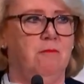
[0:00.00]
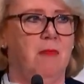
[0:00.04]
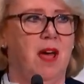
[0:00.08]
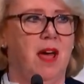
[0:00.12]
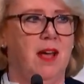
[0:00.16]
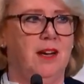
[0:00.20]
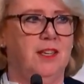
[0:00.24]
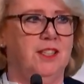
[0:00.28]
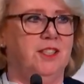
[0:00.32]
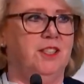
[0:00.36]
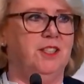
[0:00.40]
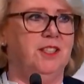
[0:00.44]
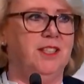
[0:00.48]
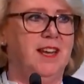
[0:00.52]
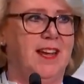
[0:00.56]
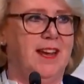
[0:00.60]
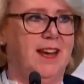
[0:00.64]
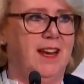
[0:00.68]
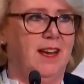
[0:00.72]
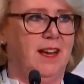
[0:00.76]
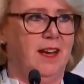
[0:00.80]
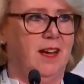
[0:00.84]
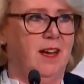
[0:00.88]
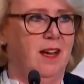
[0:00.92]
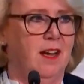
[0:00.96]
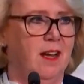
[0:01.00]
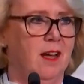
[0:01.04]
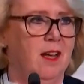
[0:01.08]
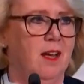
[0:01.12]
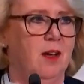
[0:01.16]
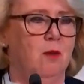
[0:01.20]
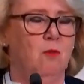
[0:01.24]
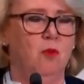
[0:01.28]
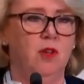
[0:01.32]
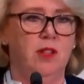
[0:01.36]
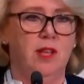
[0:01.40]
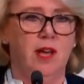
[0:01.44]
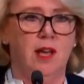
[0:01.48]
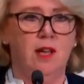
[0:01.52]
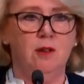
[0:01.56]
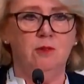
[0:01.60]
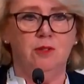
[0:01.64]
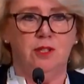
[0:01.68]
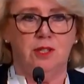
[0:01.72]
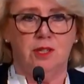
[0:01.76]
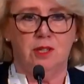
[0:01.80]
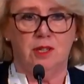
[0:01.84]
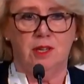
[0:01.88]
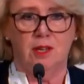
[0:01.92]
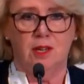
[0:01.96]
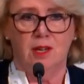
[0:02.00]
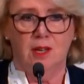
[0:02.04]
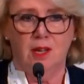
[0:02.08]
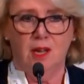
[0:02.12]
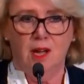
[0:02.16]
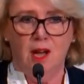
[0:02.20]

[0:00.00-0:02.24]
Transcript: to manage daily without